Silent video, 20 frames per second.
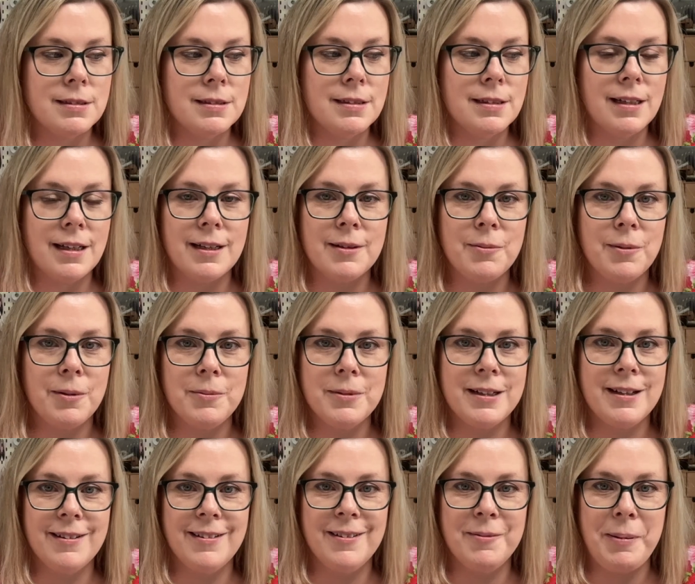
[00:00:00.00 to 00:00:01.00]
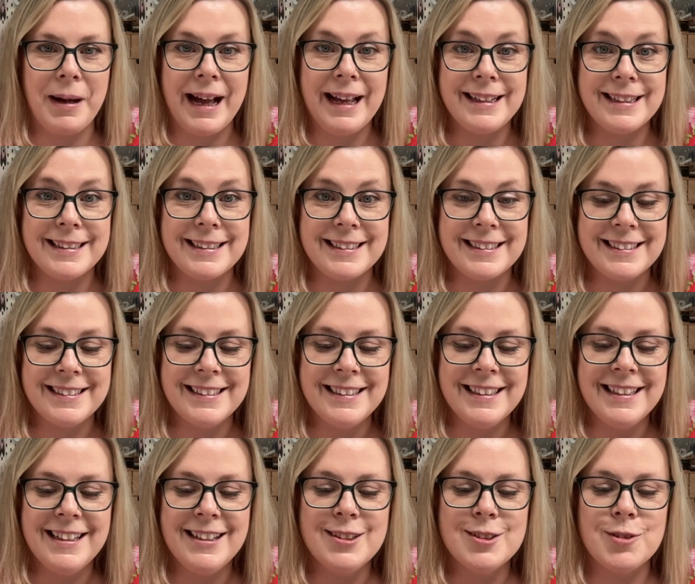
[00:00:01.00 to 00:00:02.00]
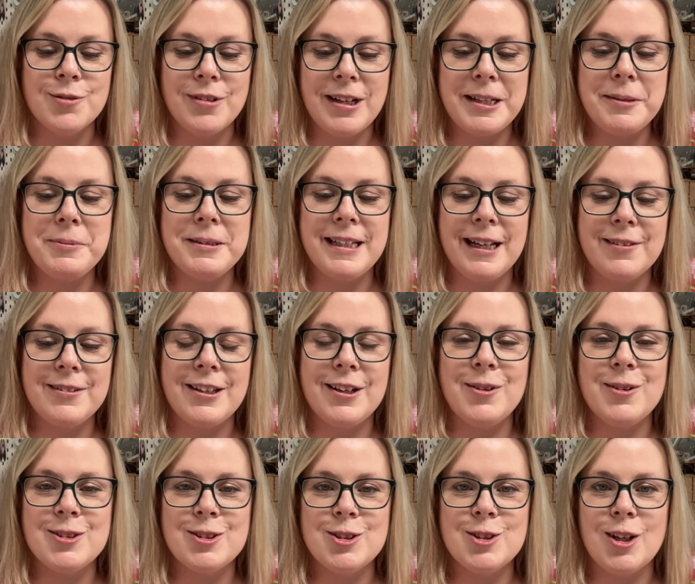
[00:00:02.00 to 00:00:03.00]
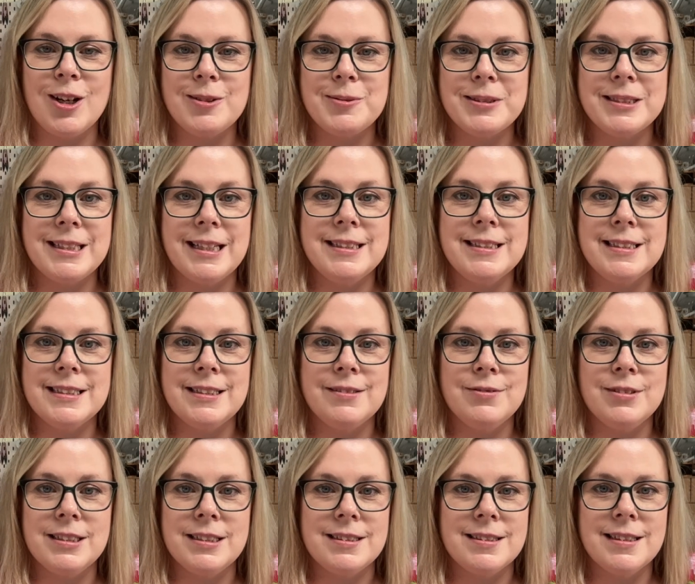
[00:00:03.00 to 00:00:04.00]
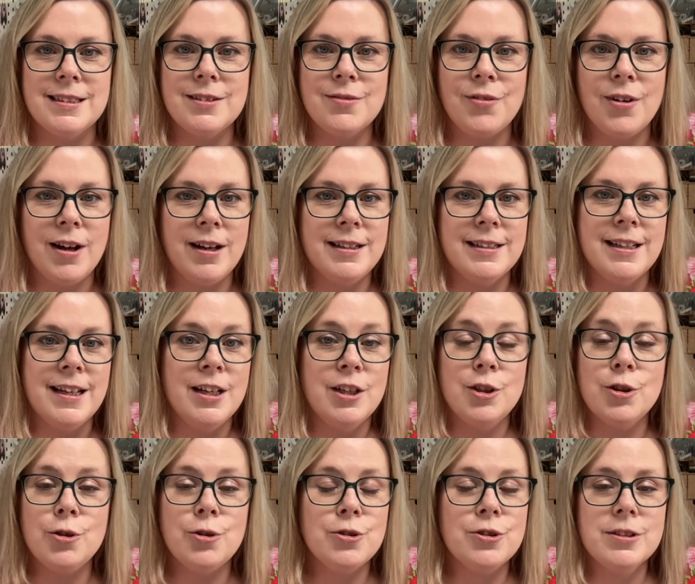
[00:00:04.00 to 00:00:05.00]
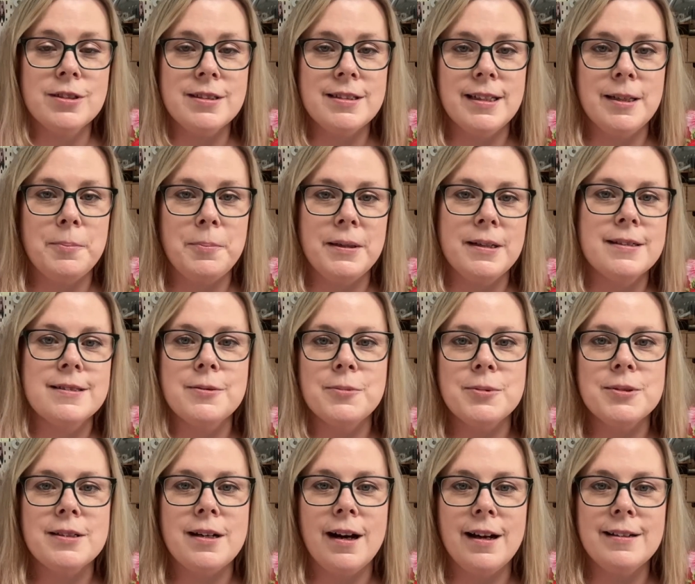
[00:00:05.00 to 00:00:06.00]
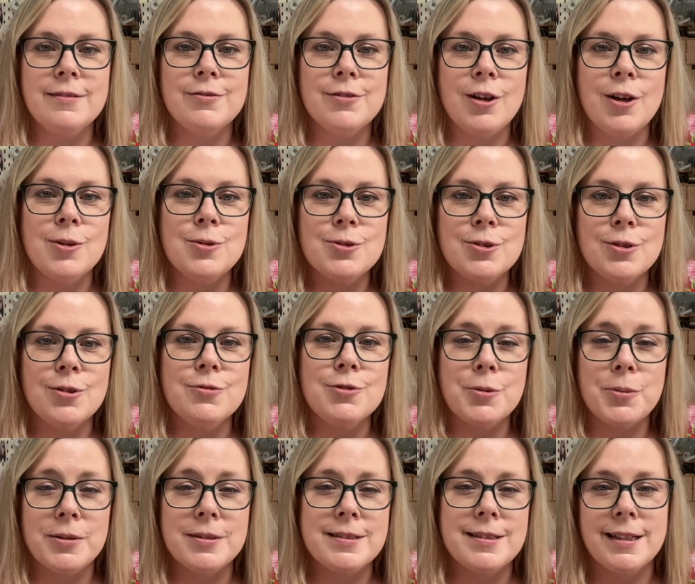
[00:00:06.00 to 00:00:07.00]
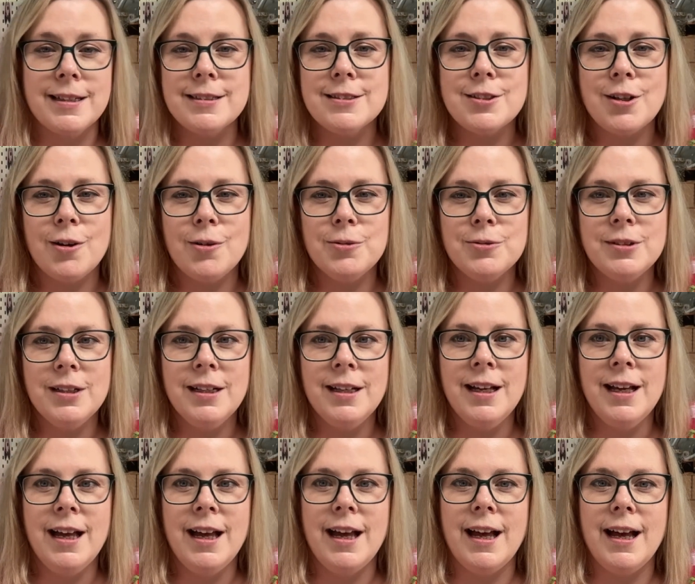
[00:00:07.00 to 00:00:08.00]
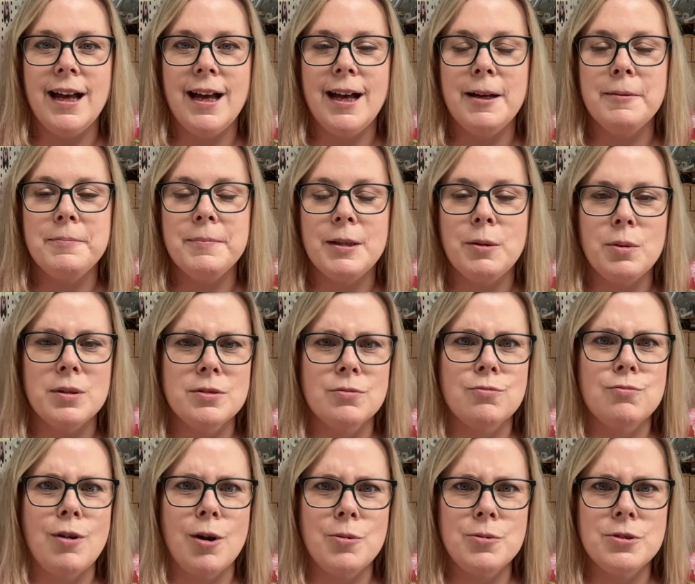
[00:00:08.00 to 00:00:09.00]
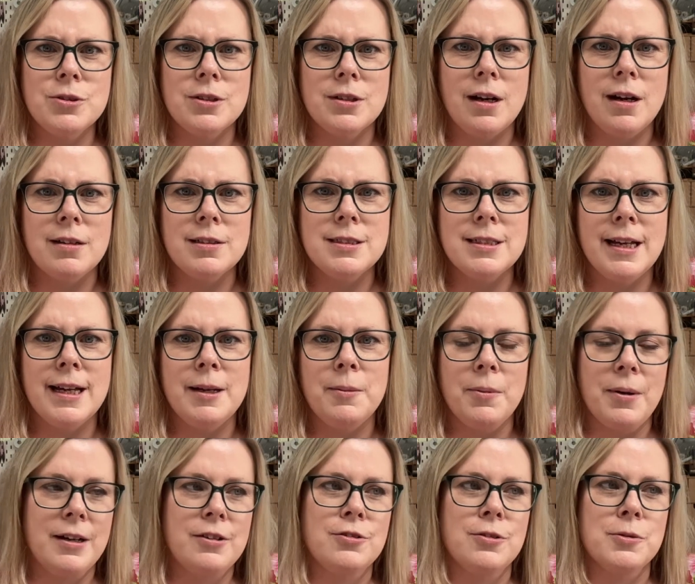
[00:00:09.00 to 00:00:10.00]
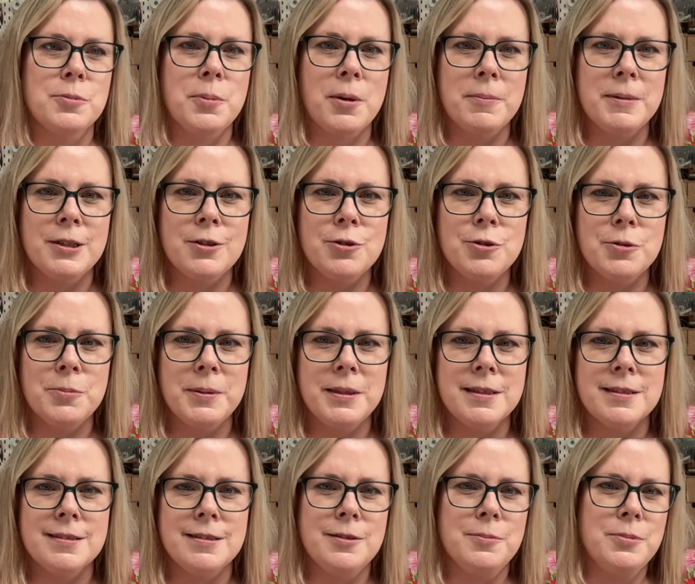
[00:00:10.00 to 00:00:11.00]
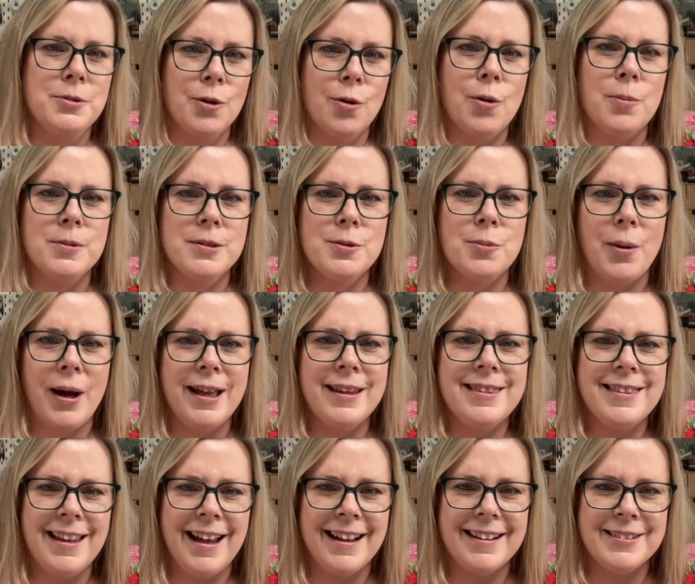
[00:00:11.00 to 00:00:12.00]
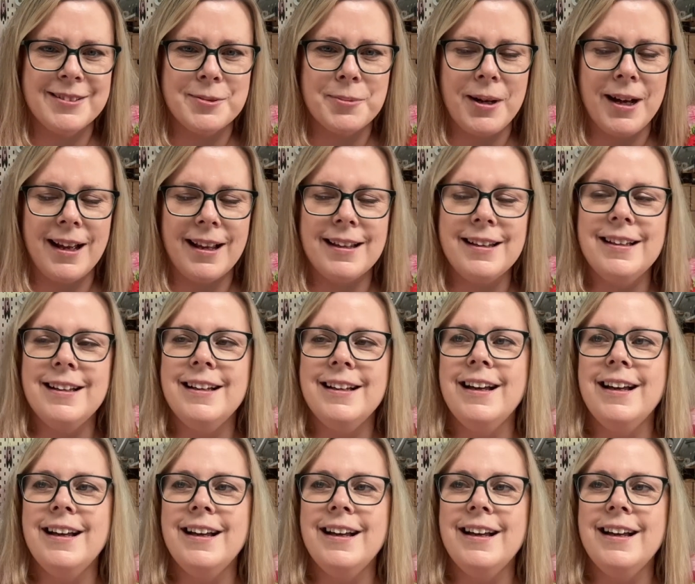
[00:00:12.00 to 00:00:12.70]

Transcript: Like, what, we panic? So if anybody out there has a child with sensitivities, it's fine. You couldn't see it because it was kind of close enough to her skin tone. It was a roasting hot day, but actually it was probably good because it absorbed sweat then as well.